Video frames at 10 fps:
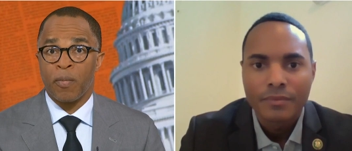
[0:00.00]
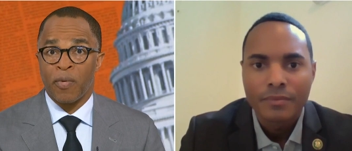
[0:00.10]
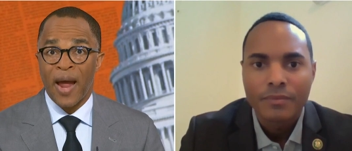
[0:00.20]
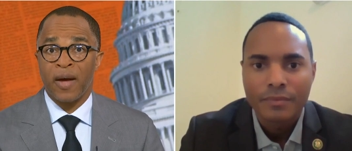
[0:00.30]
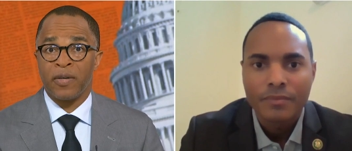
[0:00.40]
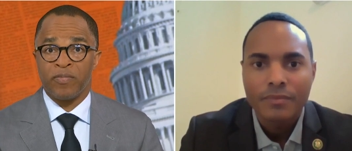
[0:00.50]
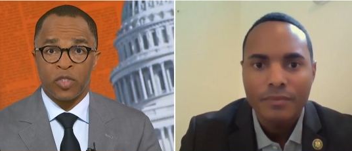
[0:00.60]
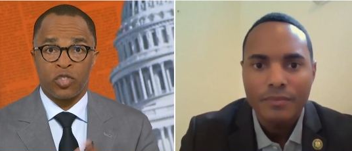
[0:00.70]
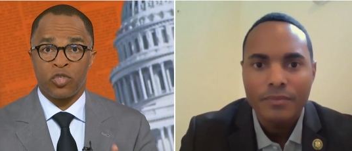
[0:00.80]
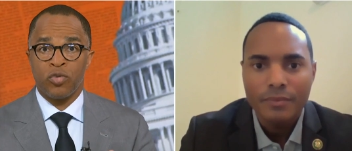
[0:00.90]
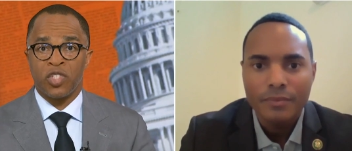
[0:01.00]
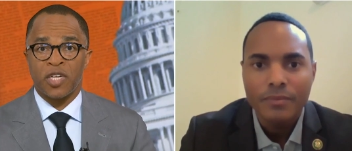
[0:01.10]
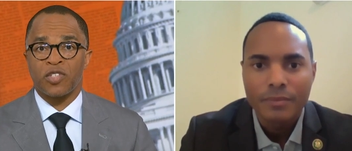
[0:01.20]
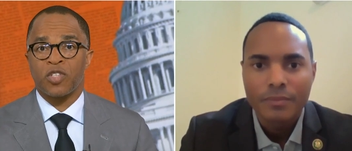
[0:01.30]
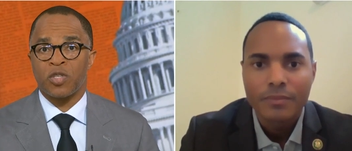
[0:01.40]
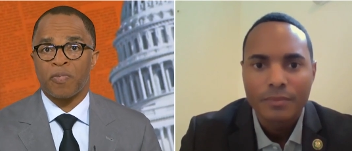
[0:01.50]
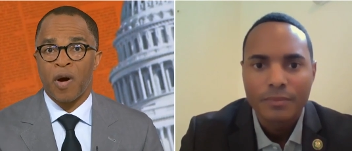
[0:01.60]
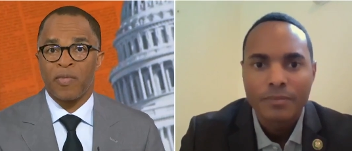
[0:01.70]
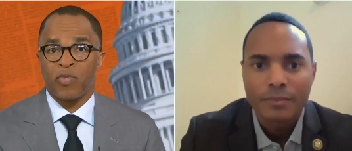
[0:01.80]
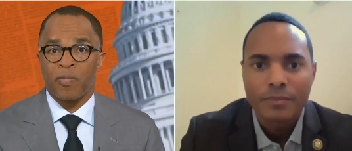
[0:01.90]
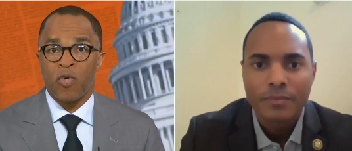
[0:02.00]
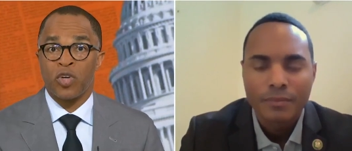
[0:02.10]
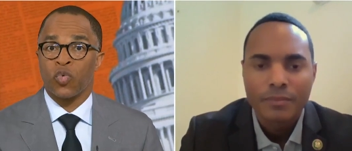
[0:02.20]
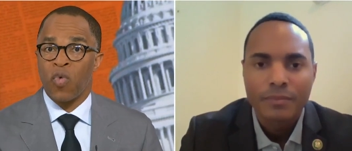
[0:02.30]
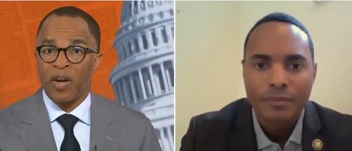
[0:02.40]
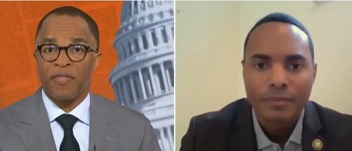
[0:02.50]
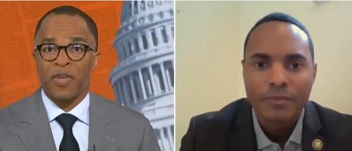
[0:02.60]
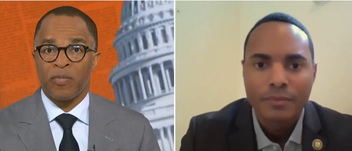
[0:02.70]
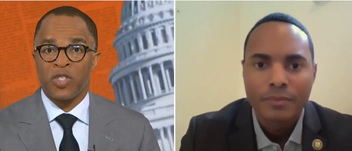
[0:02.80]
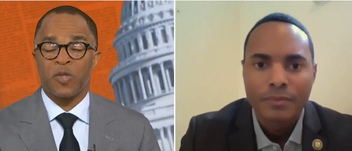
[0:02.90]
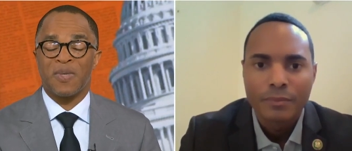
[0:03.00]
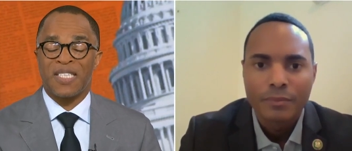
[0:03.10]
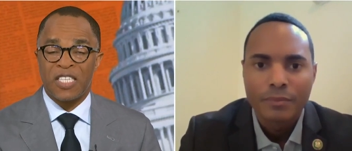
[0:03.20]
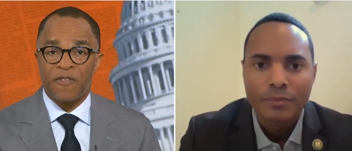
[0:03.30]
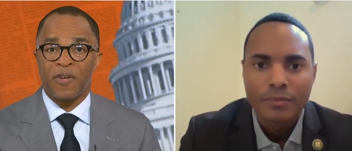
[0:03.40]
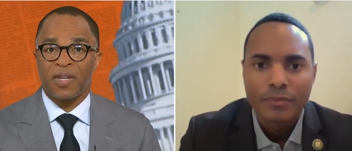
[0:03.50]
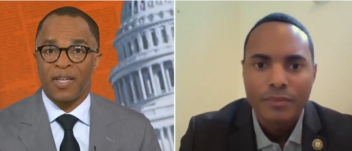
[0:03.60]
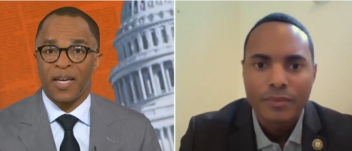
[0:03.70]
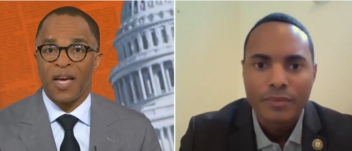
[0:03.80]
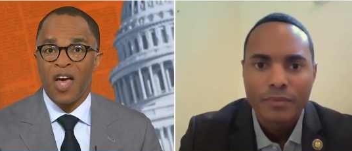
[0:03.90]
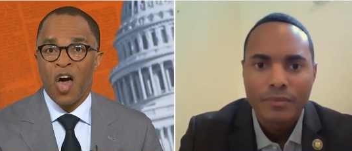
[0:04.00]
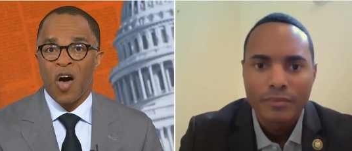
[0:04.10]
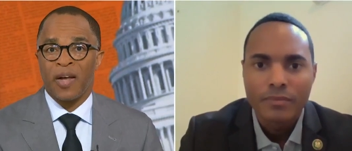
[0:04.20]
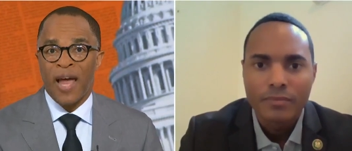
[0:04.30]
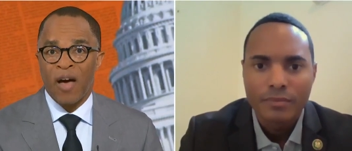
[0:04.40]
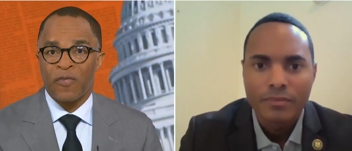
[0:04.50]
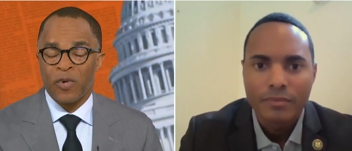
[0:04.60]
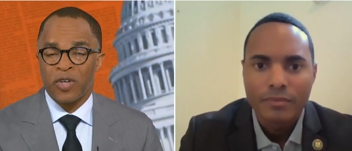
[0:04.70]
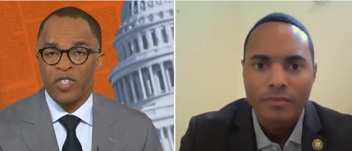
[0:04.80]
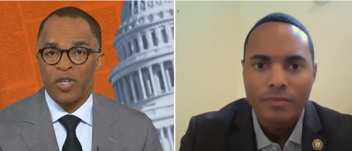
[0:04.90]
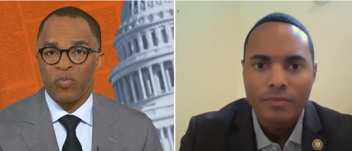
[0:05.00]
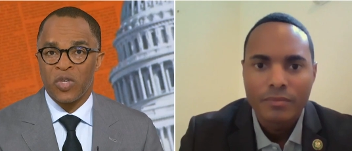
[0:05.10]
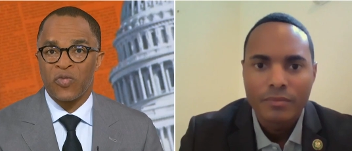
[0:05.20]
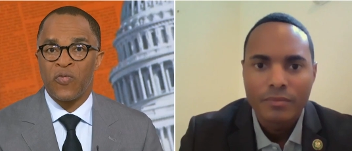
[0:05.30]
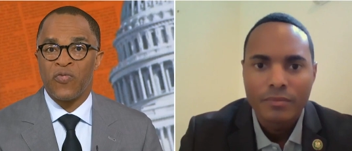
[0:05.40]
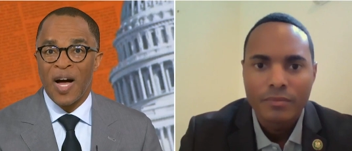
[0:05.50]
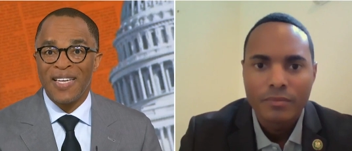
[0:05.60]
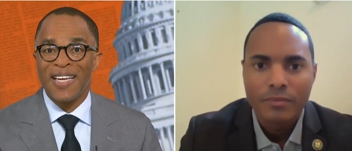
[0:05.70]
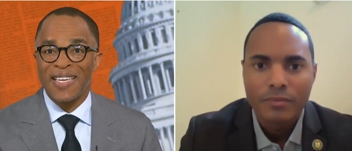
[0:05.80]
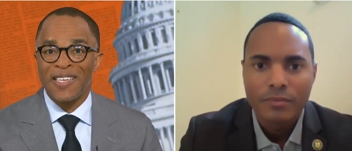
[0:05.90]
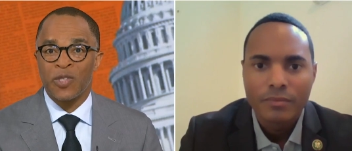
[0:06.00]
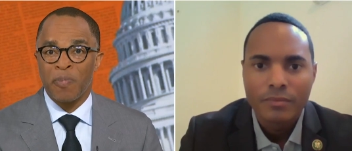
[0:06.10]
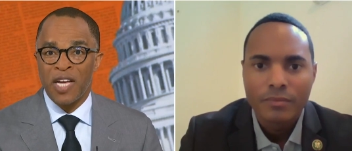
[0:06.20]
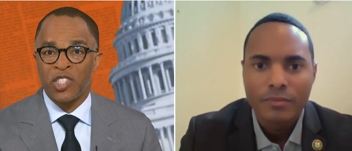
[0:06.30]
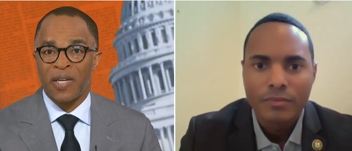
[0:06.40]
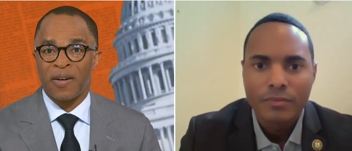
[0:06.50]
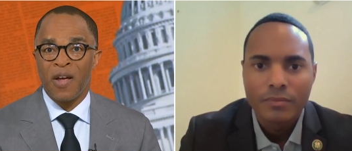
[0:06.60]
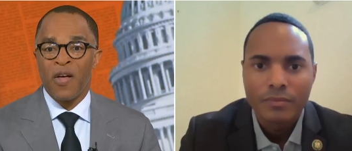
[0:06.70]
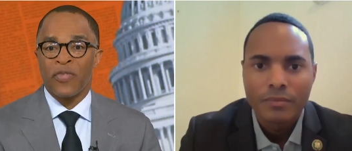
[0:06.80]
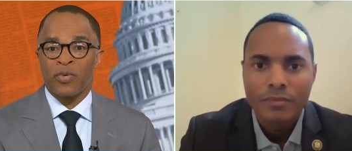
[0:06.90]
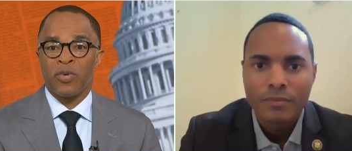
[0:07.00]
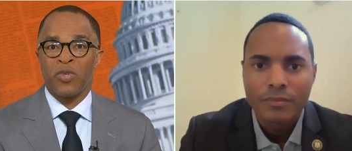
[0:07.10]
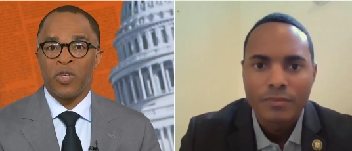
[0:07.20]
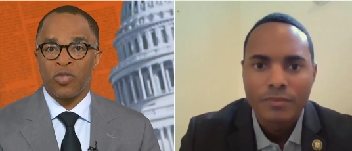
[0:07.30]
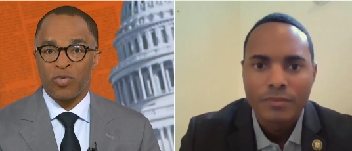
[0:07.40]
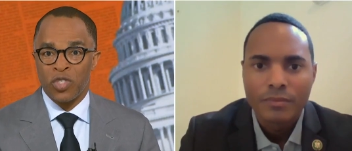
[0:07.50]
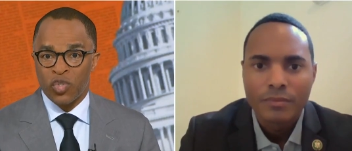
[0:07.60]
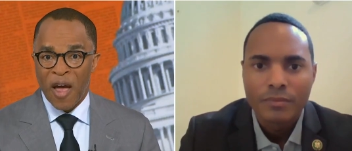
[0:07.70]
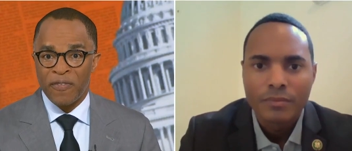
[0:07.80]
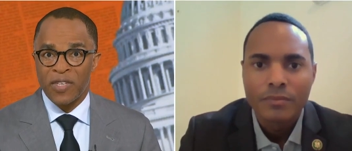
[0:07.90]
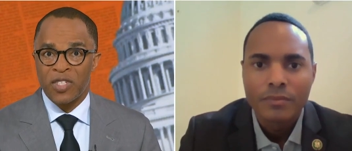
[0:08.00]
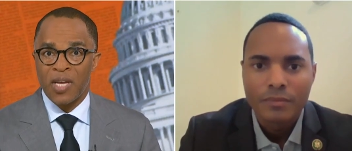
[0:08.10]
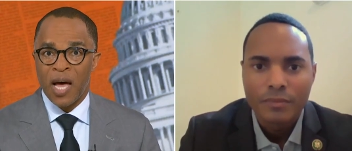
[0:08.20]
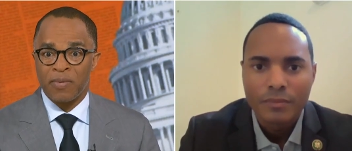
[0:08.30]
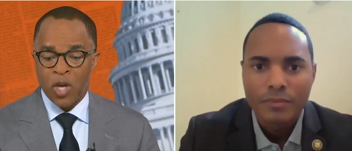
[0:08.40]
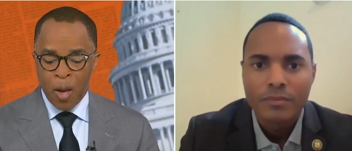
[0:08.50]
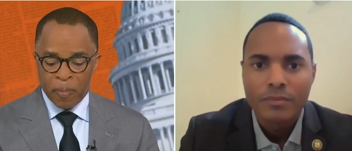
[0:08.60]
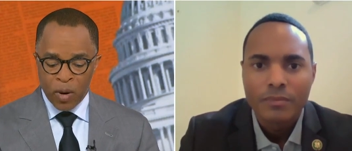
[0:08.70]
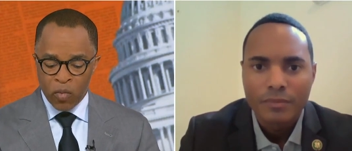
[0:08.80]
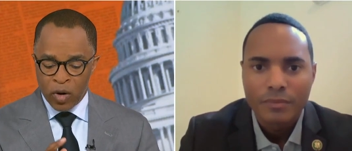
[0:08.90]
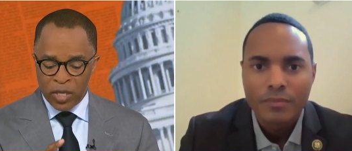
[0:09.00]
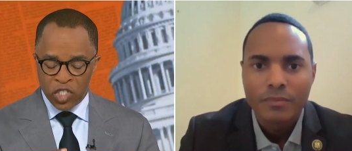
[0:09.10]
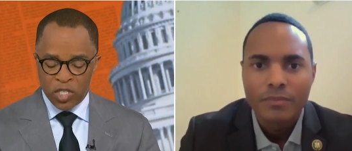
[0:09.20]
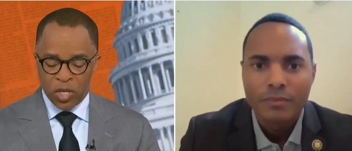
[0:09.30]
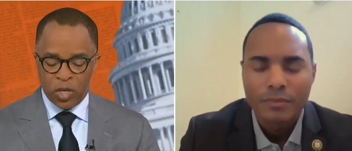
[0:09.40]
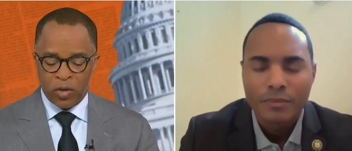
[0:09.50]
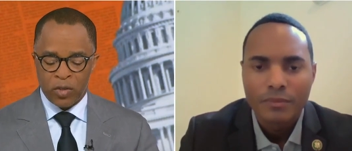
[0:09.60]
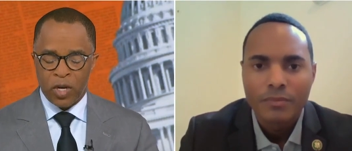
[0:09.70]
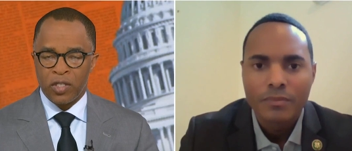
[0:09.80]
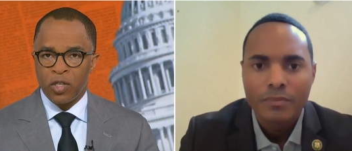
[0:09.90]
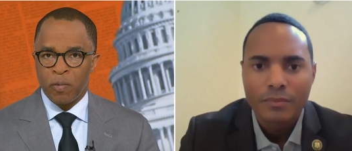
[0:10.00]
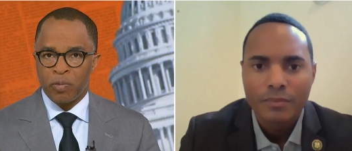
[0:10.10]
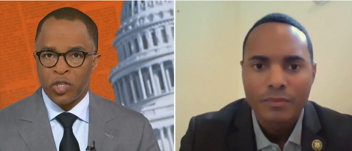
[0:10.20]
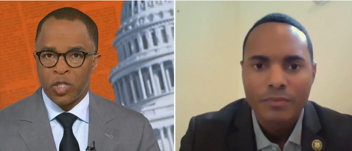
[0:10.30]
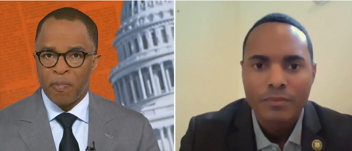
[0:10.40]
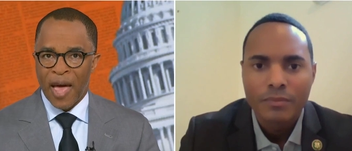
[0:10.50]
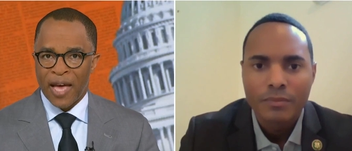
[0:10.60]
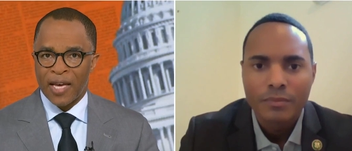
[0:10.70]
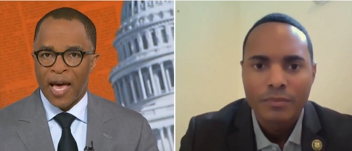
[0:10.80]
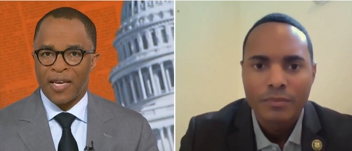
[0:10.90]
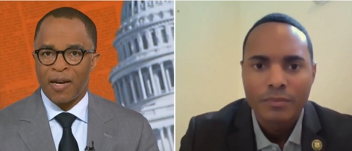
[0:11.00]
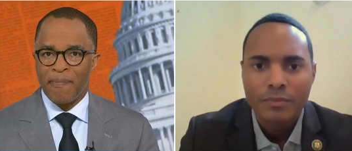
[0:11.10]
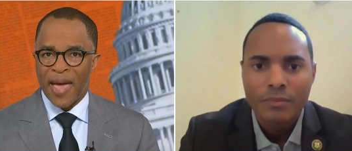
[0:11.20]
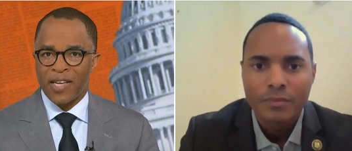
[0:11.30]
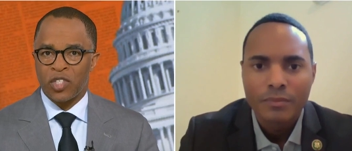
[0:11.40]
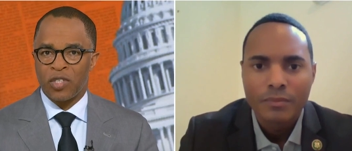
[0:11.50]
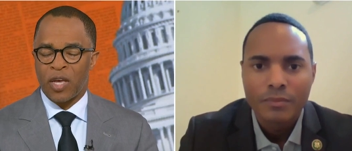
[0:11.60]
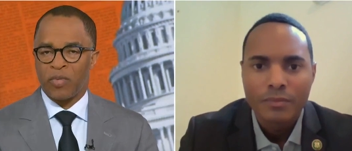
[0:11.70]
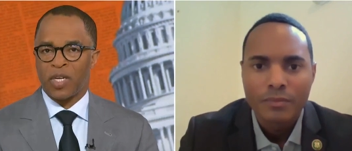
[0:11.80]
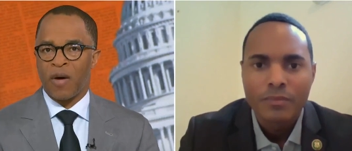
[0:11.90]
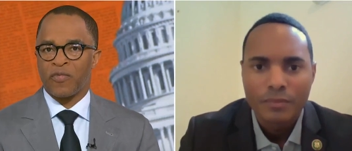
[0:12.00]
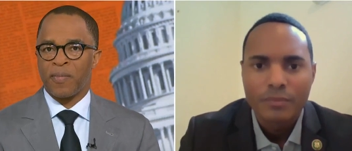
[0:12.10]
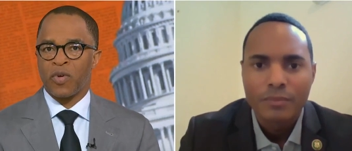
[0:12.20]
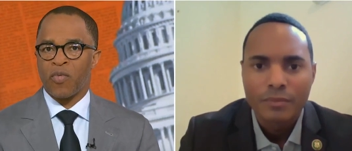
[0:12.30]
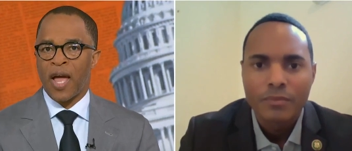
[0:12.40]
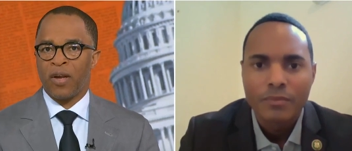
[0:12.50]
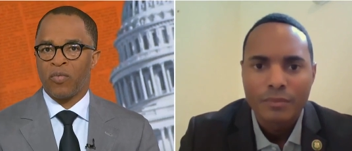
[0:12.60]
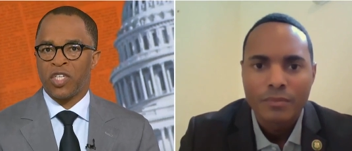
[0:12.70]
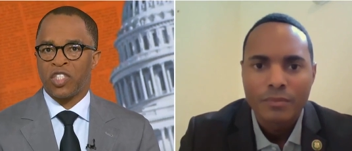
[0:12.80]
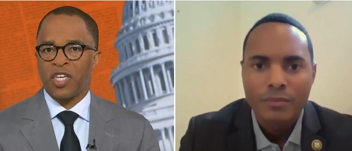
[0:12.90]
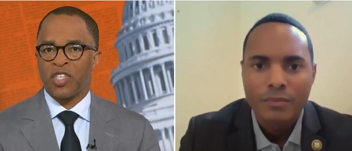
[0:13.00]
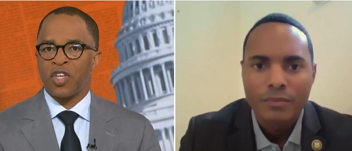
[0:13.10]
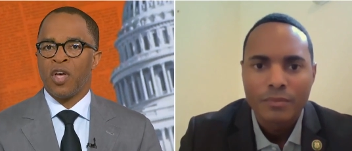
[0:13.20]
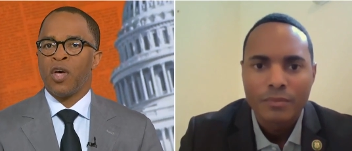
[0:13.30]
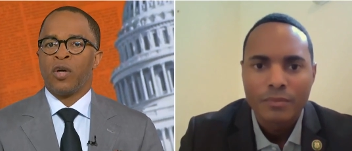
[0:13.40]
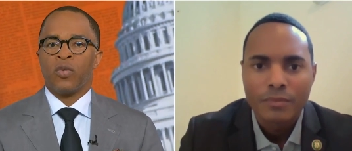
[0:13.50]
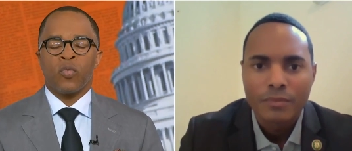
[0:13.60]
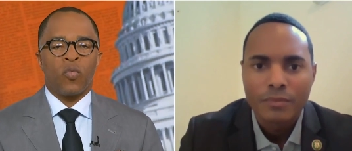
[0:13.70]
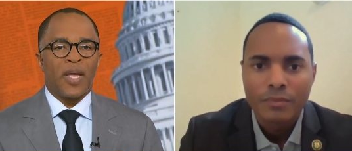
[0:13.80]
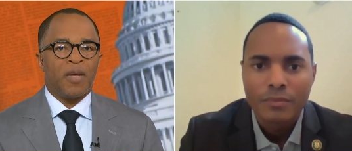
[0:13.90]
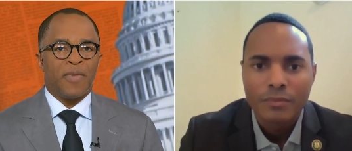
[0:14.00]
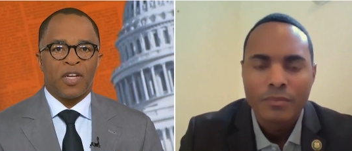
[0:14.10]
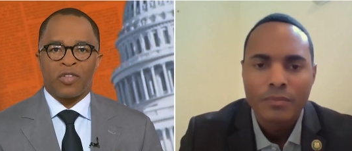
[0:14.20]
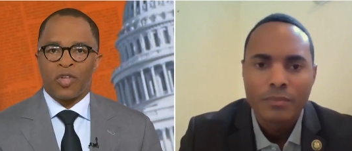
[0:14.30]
Speaker 1: Brown in the two Justice Department reports. One of them was specifically on how Ferguson was funding its budget through through traffic stops. But I'm wondering, just a, a little pushback I could imagine that would come from the right, which is, wait a minute,